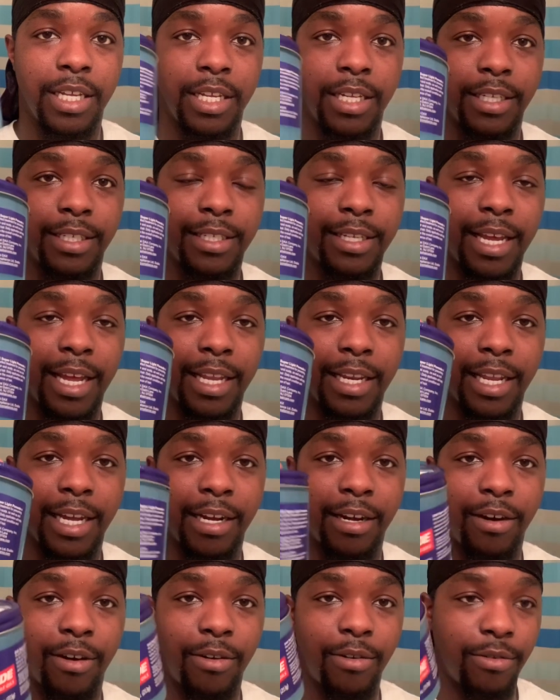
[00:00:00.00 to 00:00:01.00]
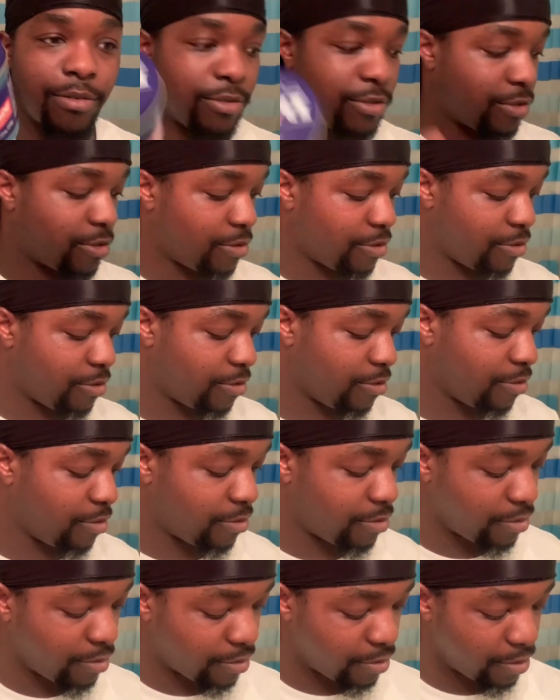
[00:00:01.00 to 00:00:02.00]
It's kind of like an old school
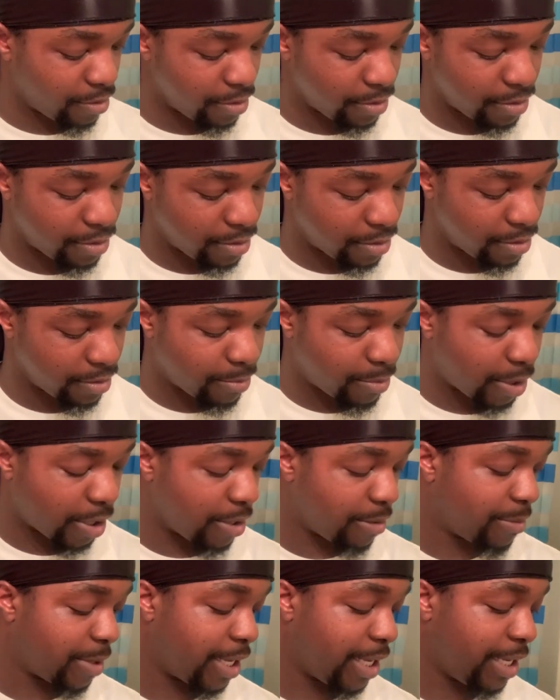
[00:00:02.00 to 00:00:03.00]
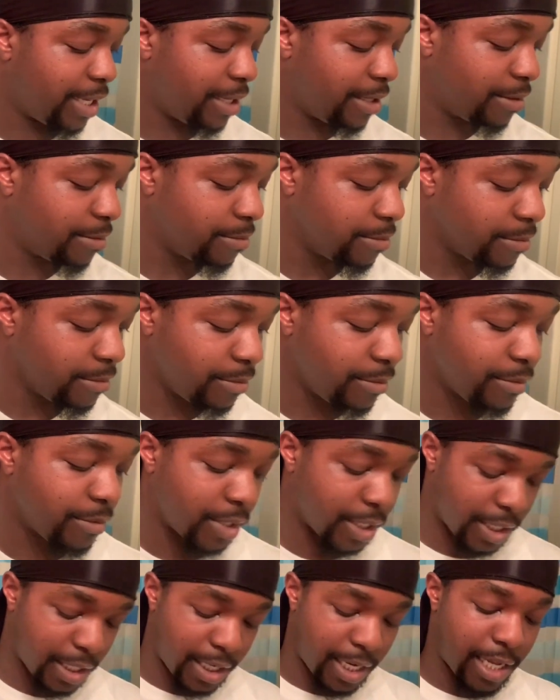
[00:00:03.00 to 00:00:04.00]
pomade.
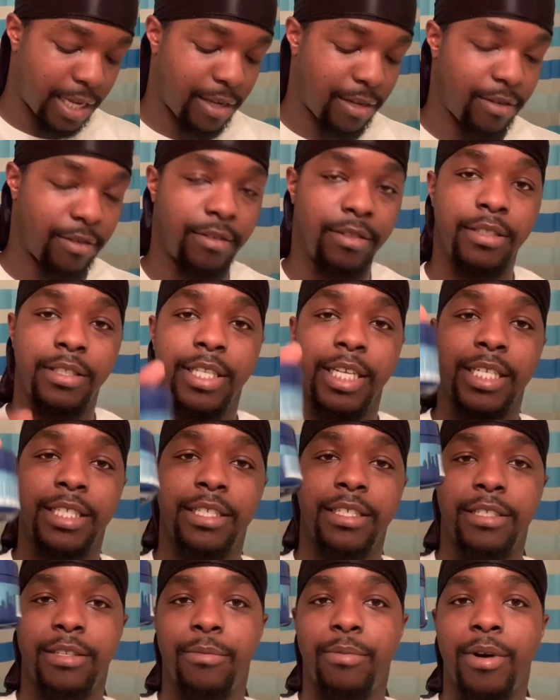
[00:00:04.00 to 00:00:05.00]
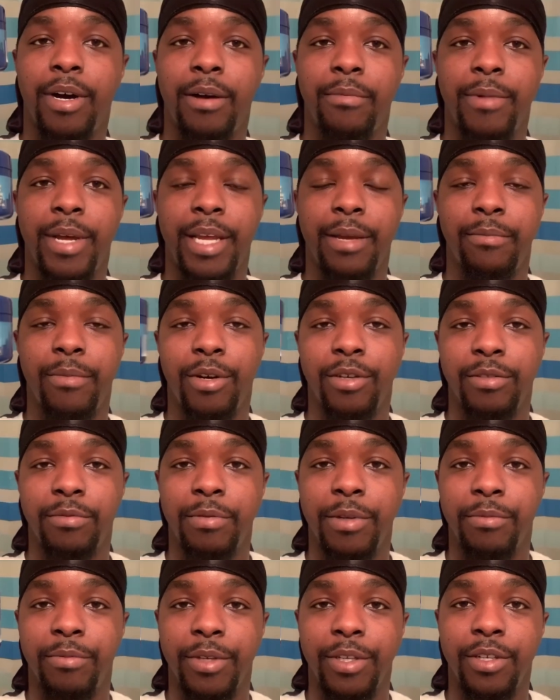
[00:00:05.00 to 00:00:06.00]
Now, this is the pomade most
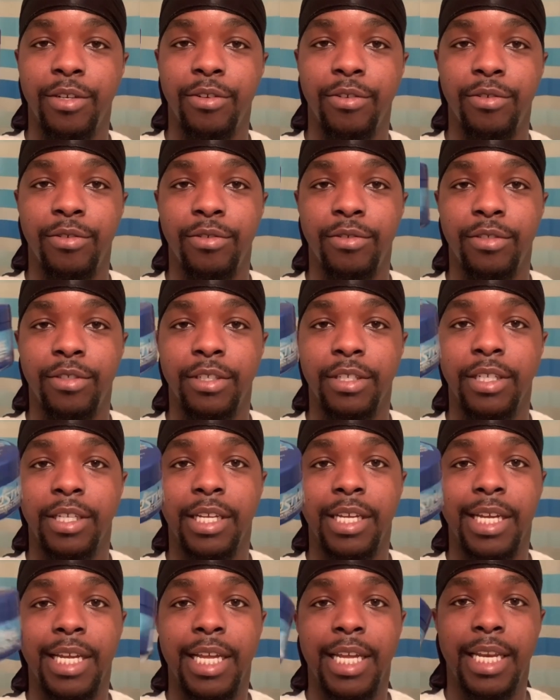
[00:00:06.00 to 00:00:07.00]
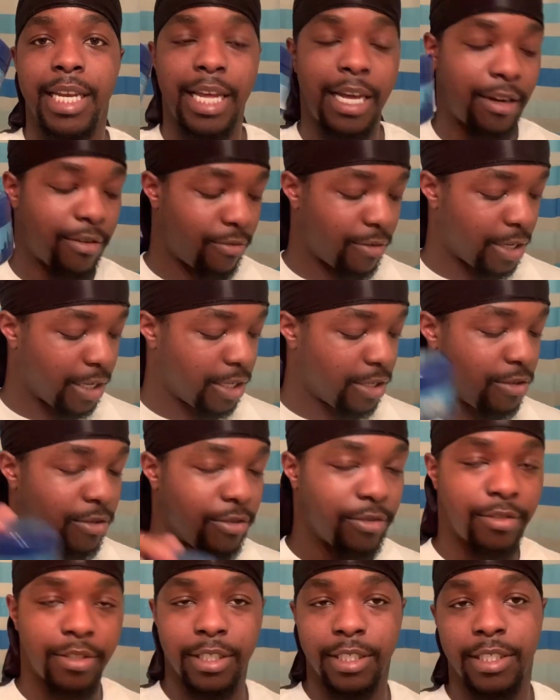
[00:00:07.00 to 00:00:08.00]
people use. Now, I don't really use
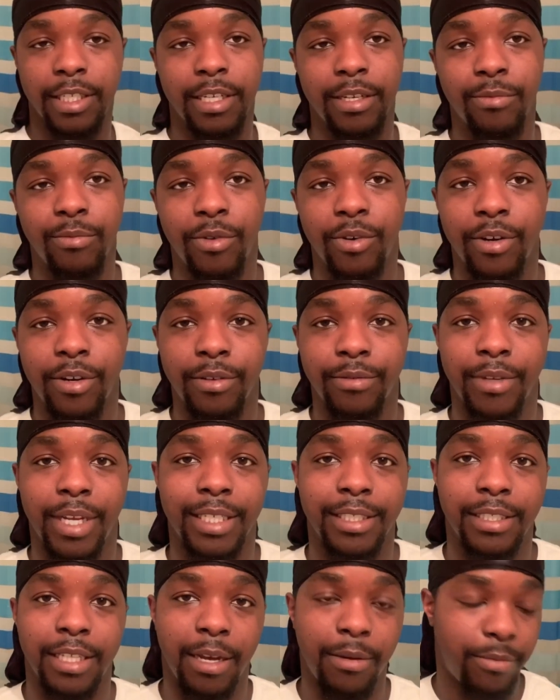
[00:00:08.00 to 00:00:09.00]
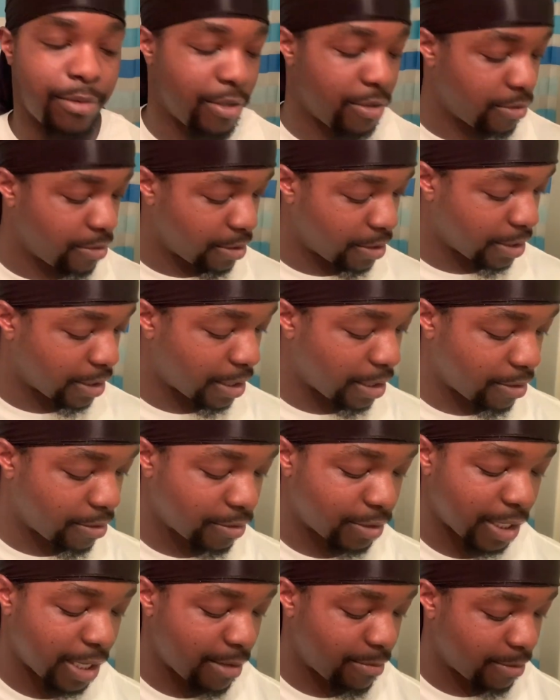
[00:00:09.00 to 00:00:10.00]
this anymore. I stopped using it a long time